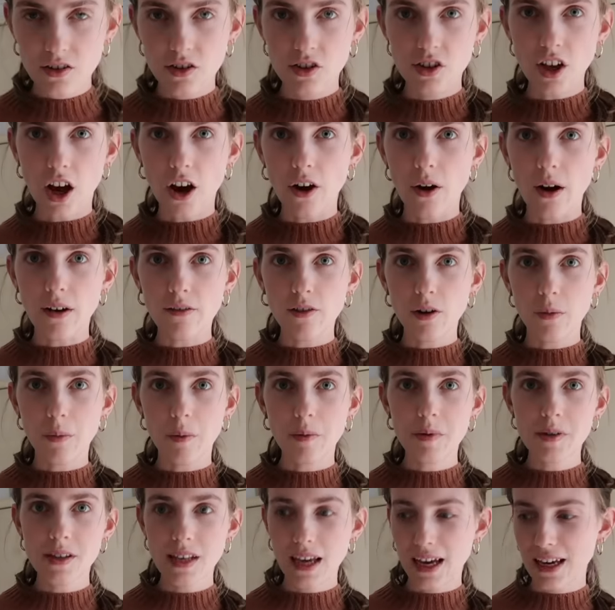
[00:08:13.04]
So I've got my
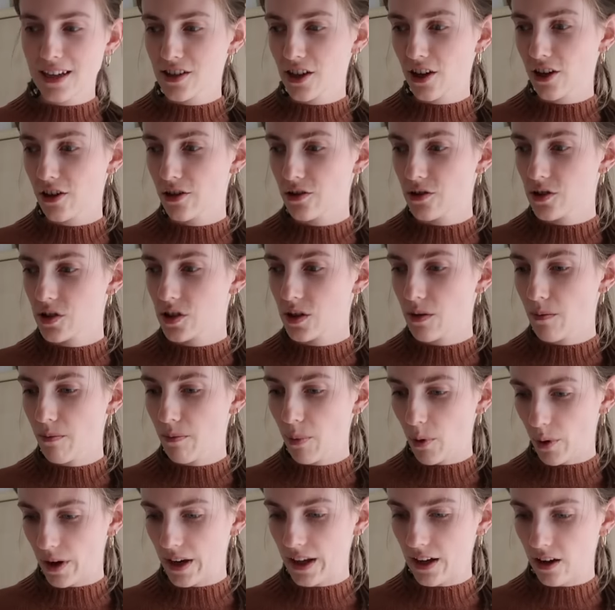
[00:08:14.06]
potatoes
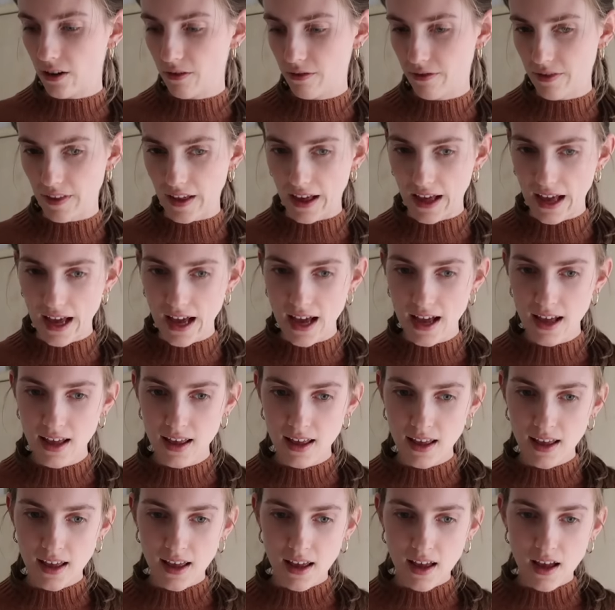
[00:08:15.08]
boiling off there.
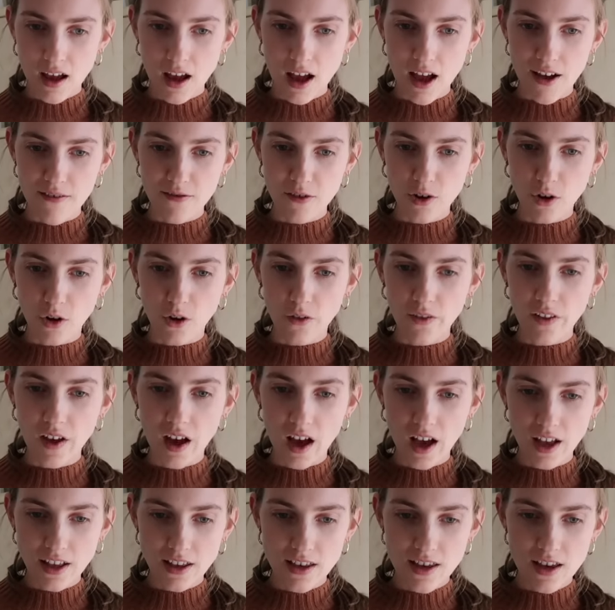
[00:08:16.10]
I've got the
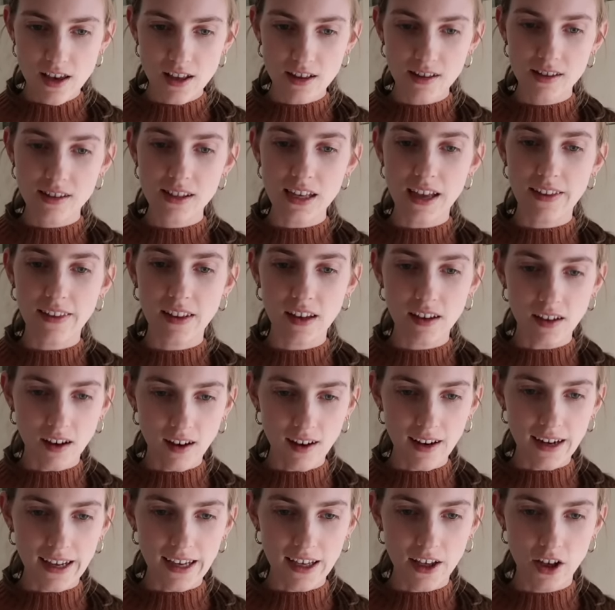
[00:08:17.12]
onions and the
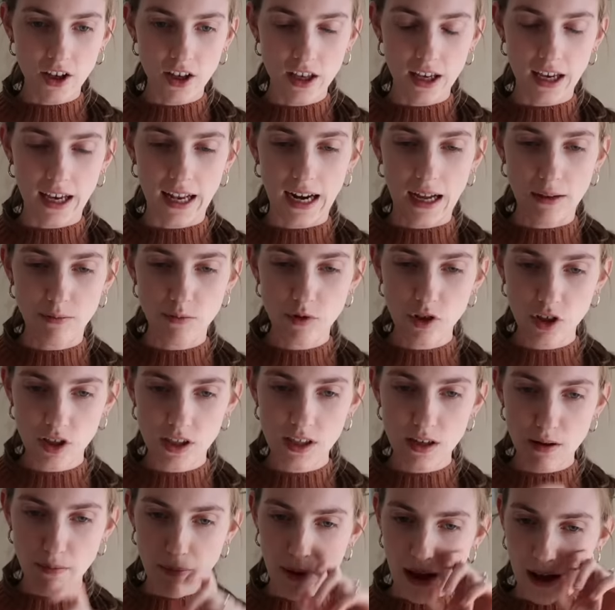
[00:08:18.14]
garlic cooking, and I'm
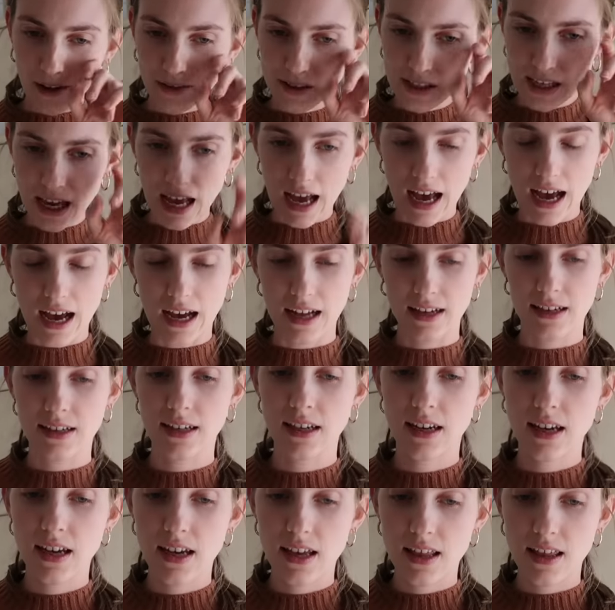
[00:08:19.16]
just about to add
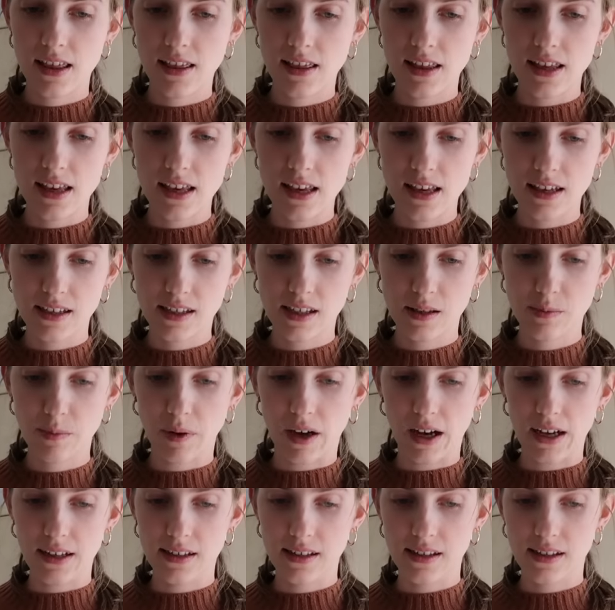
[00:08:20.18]
the
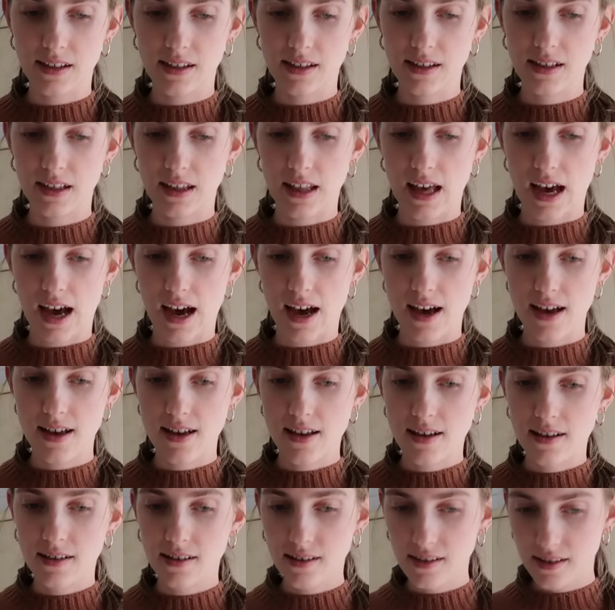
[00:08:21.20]
spices to that.
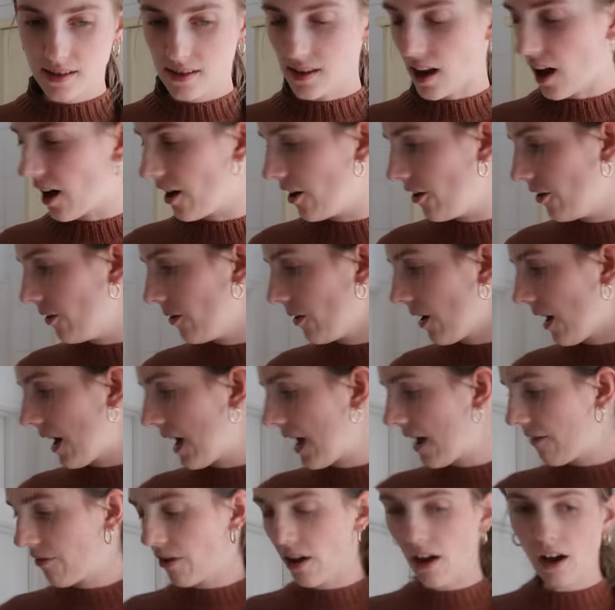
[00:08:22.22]
So I
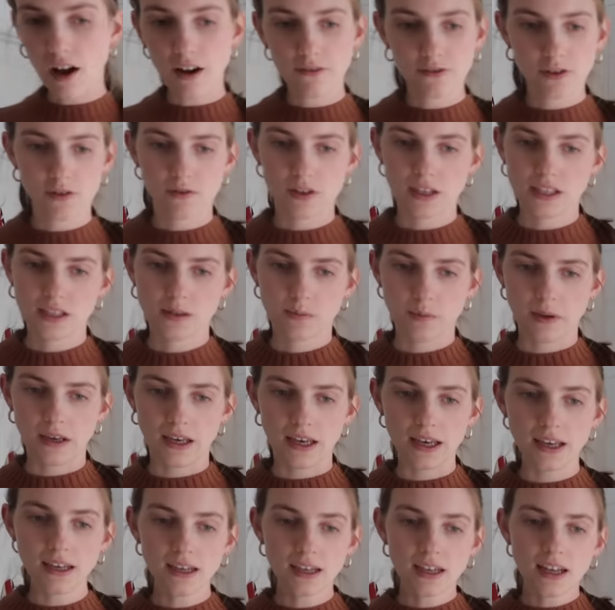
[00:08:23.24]
have half the
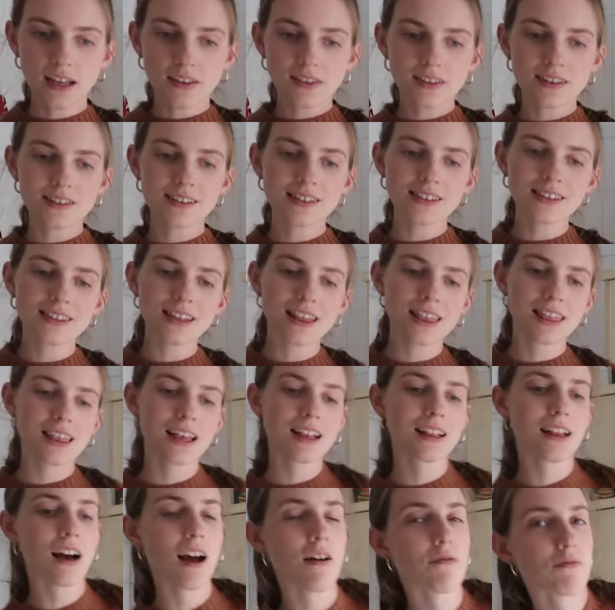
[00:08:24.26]
recipe. This is
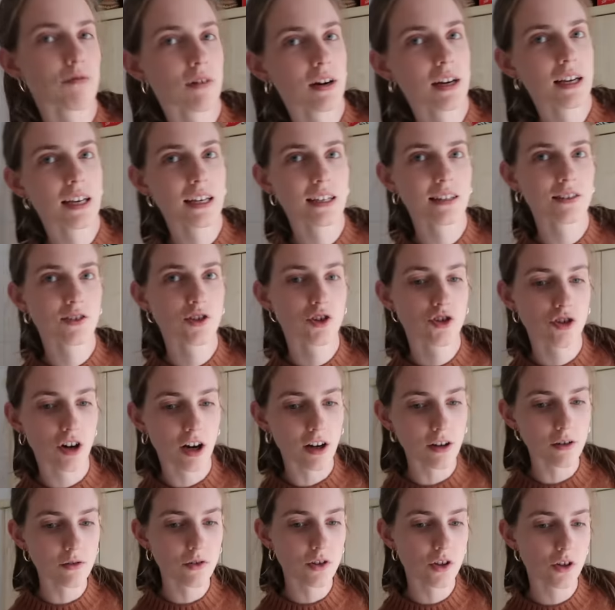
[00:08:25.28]
something that I've really
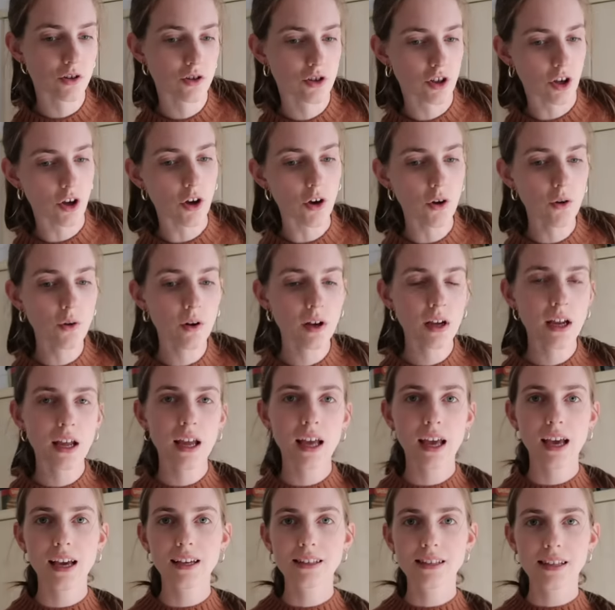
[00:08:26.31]
struggled to do,
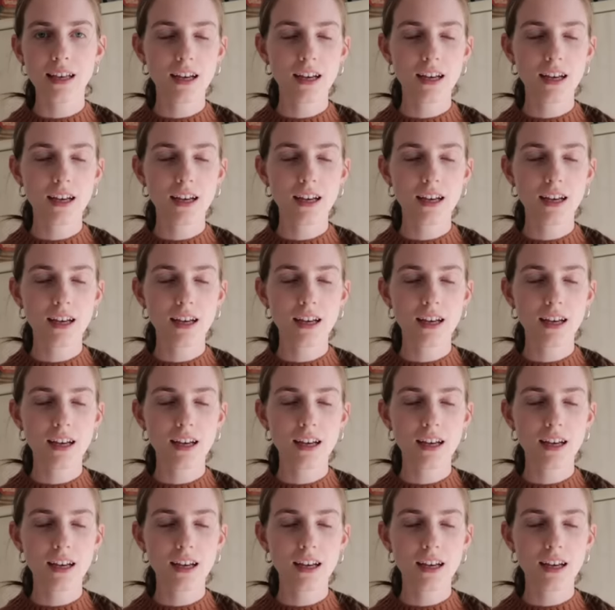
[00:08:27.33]
is